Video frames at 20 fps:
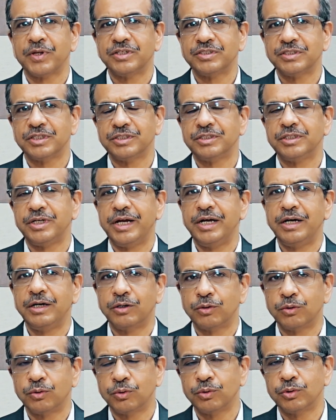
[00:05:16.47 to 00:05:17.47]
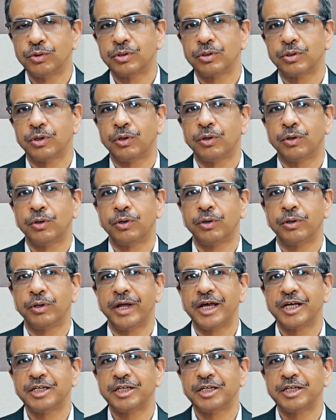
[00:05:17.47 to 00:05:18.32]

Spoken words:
sustained growth or